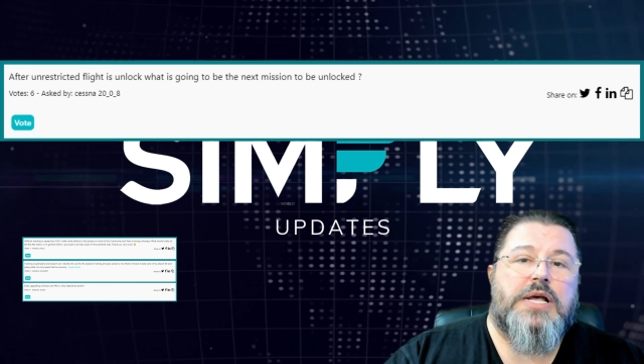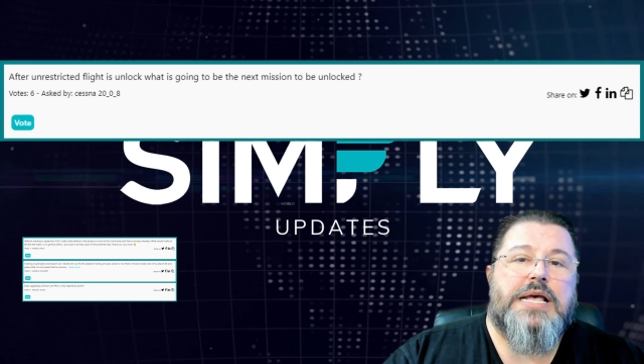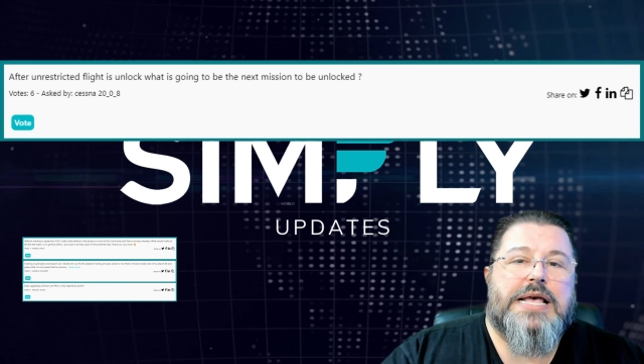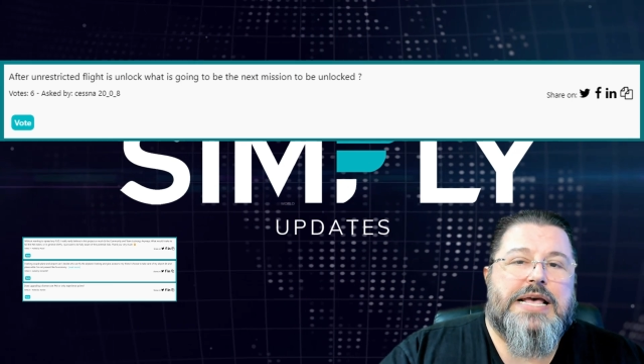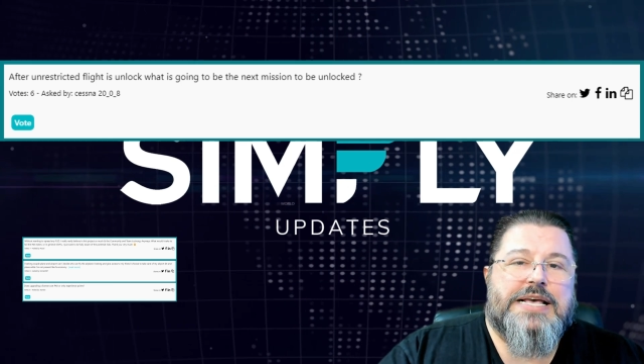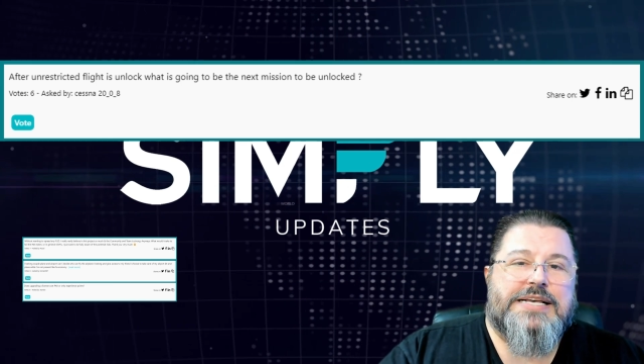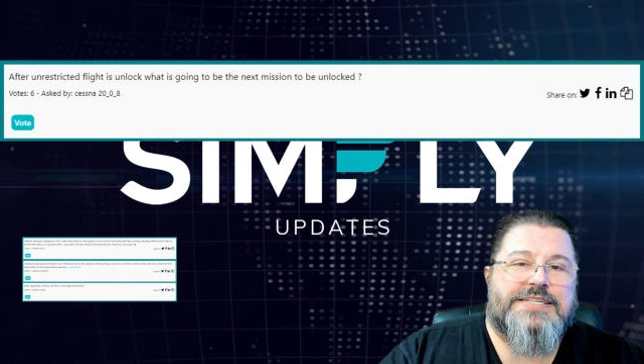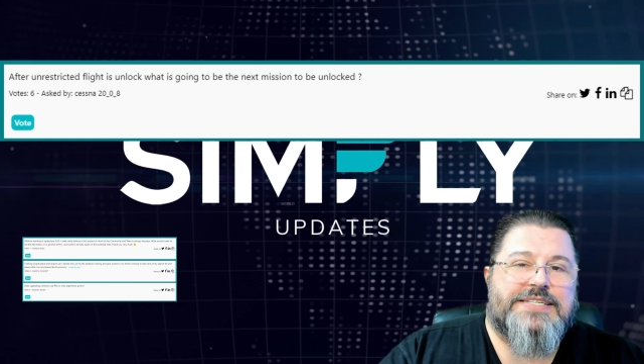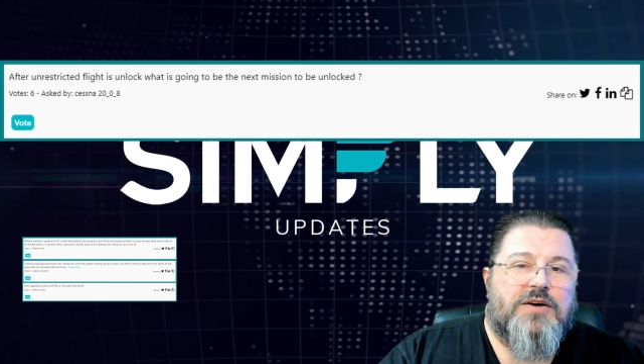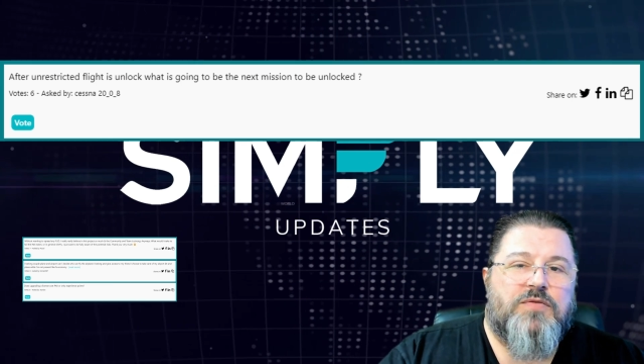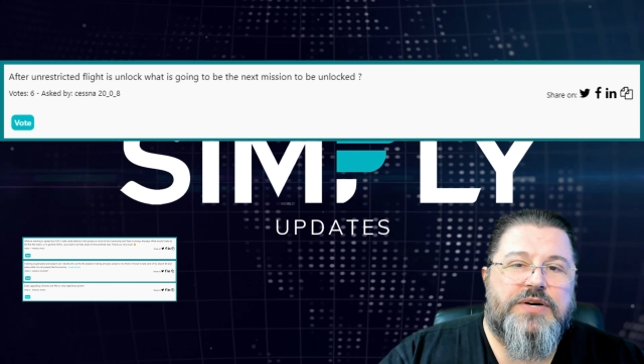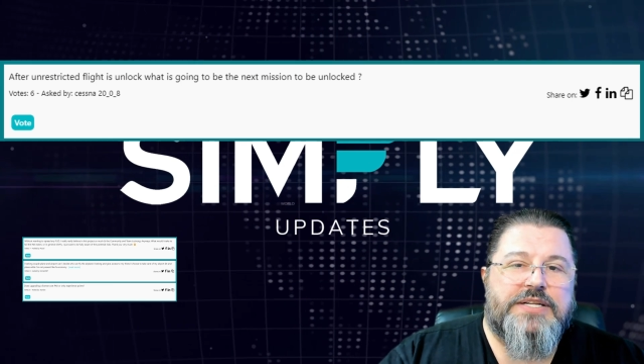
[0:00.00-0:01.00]
it's
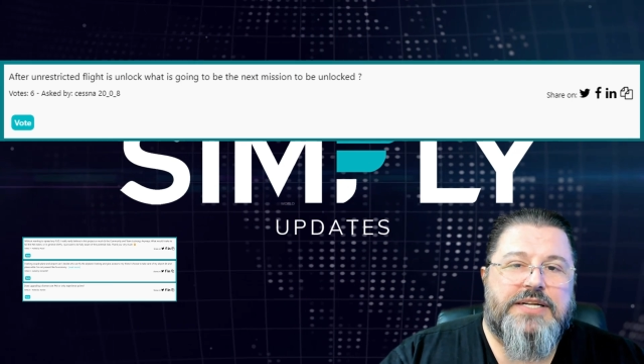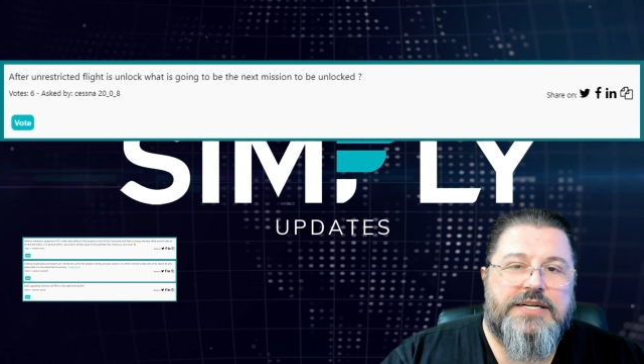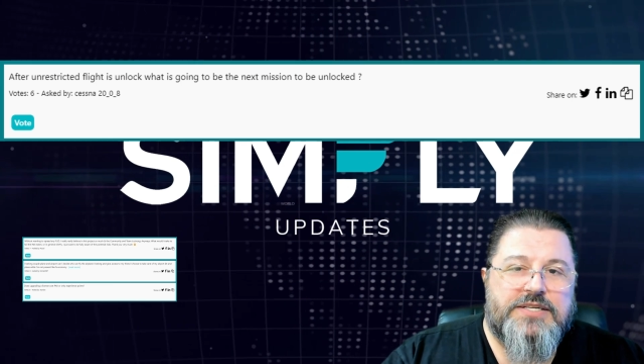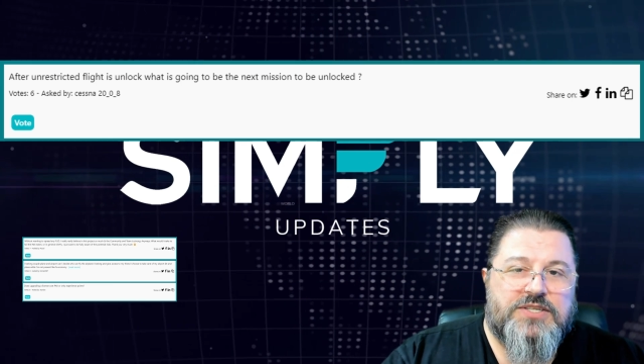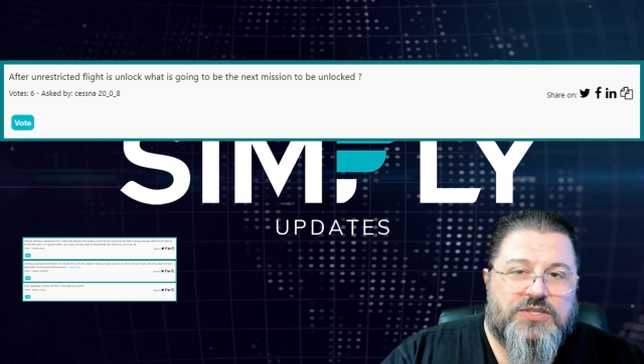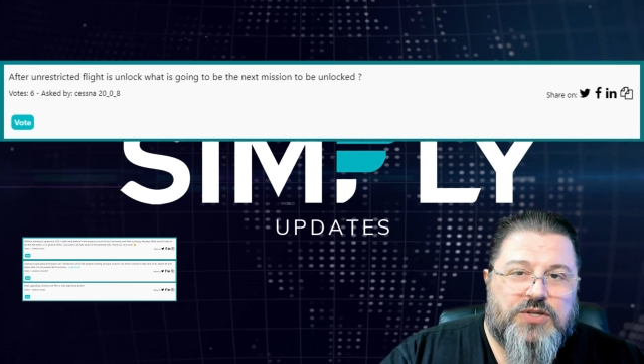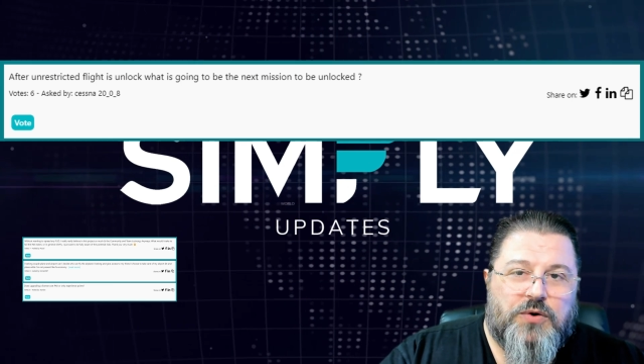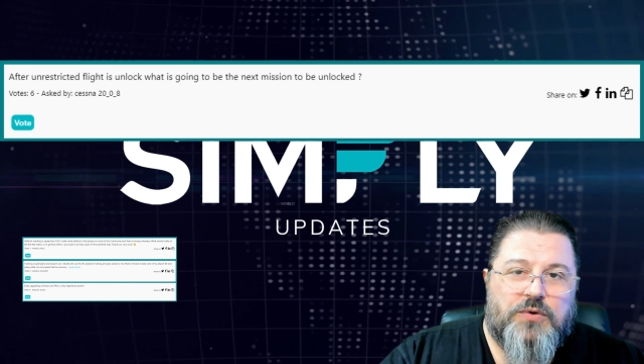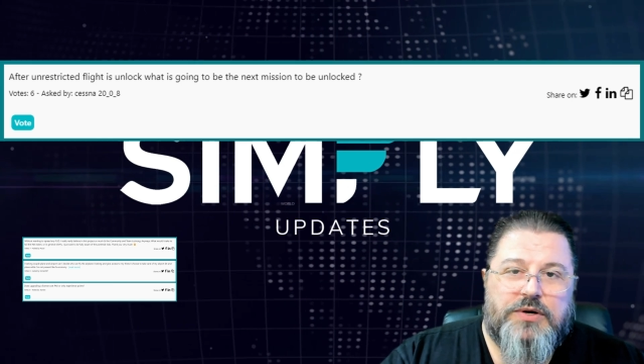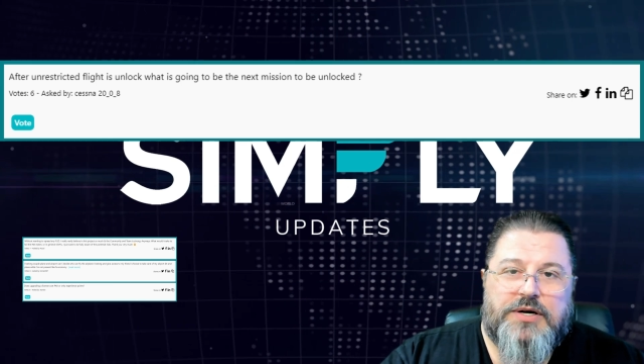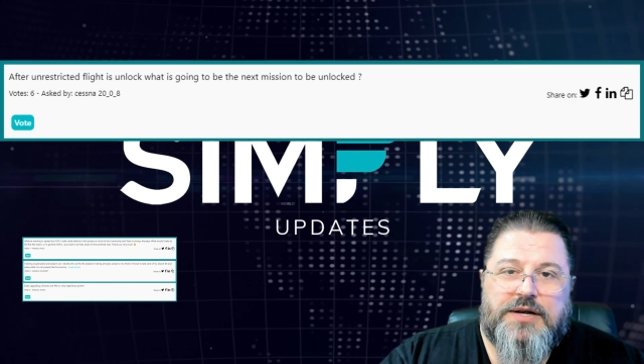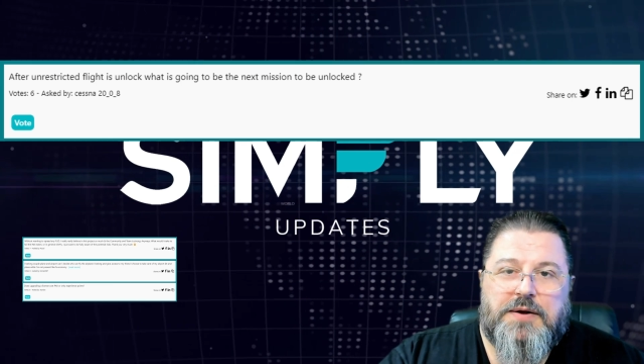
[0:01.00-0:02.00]
not written in
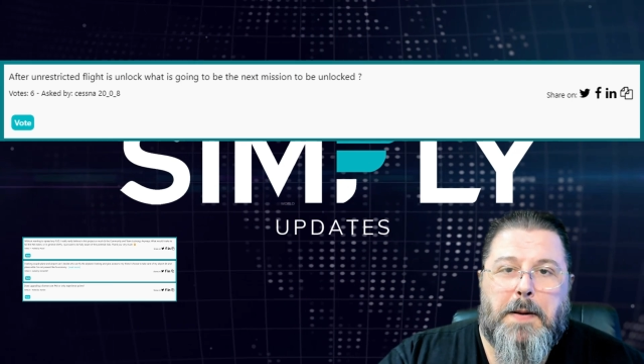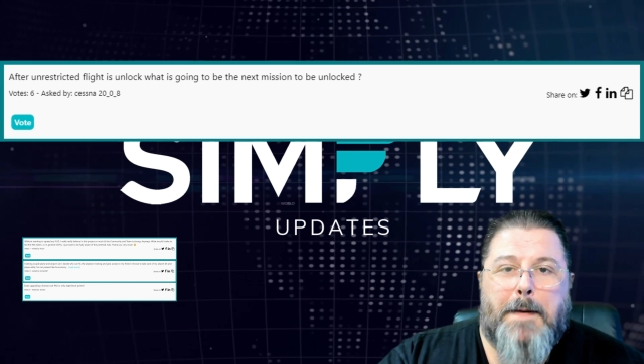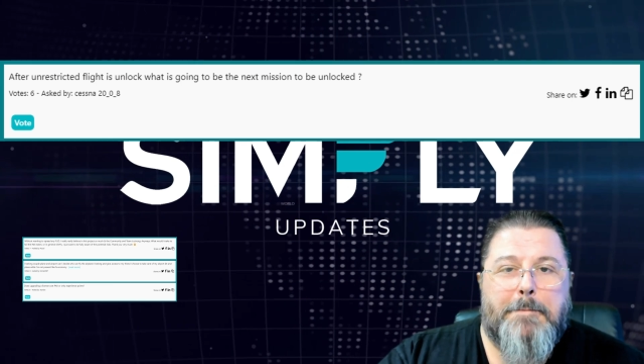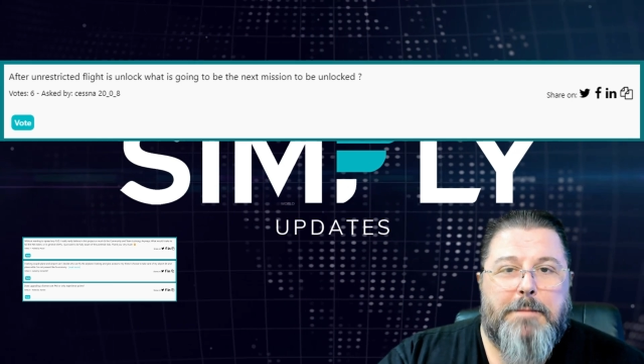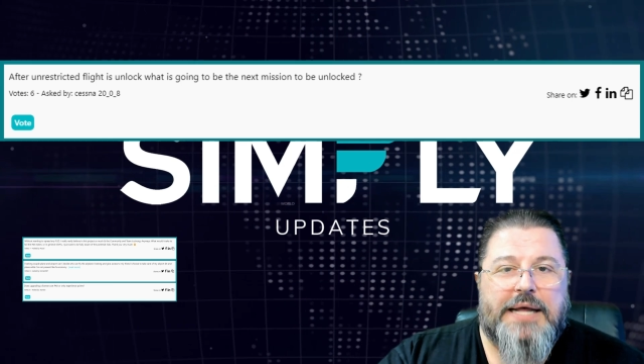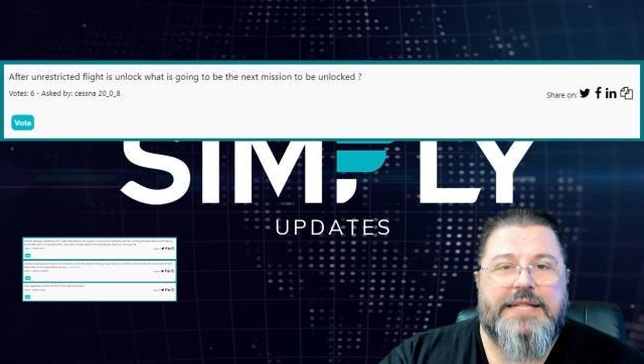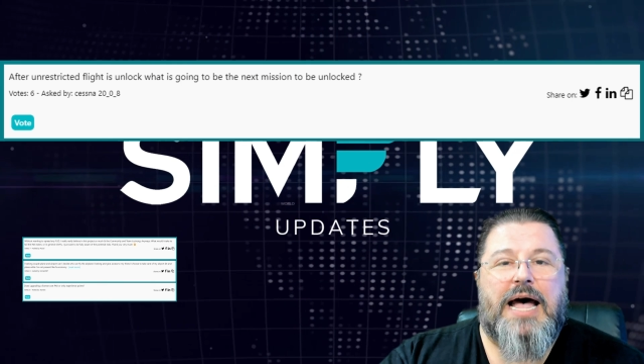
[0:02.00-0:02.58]
stone, but